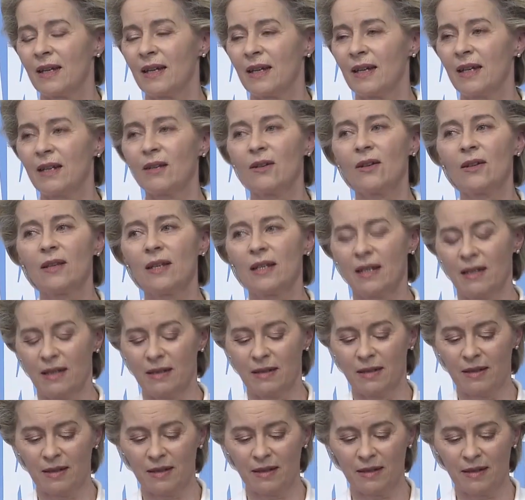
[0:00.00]
And on
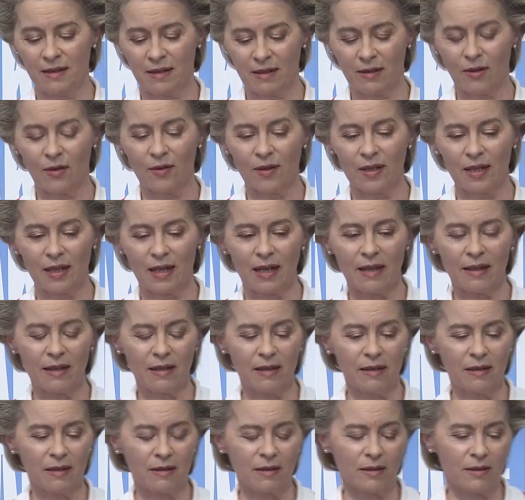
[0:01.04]
the
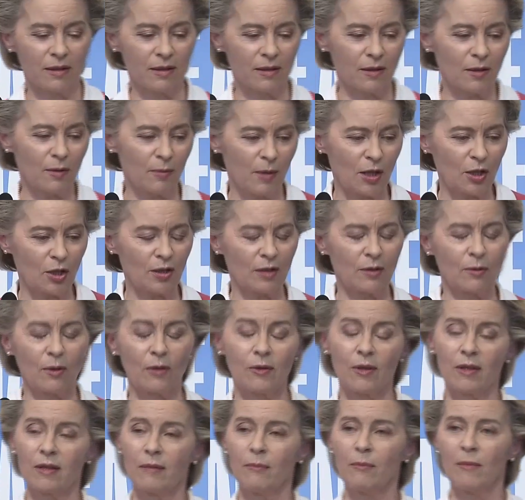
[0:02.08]
other question
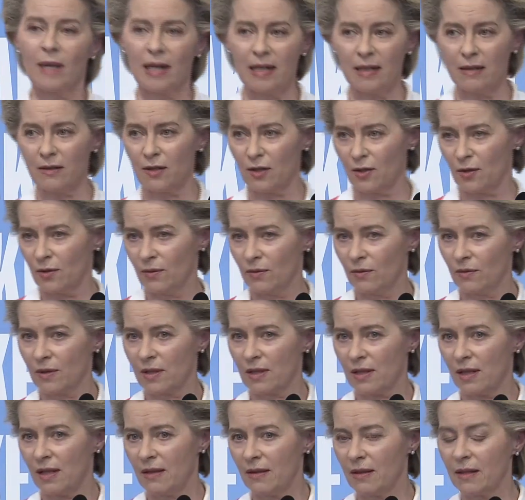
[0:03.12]
of the
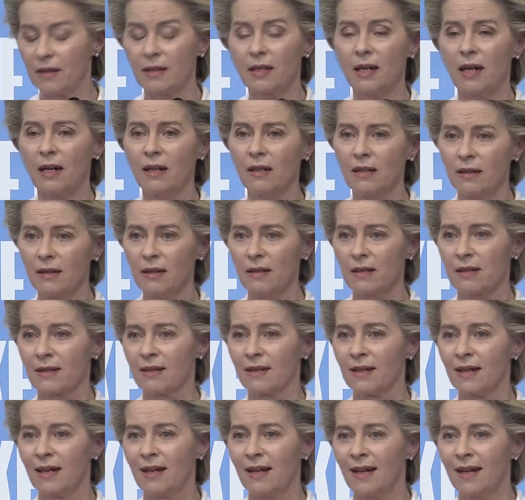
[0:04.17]
milestones and the targets,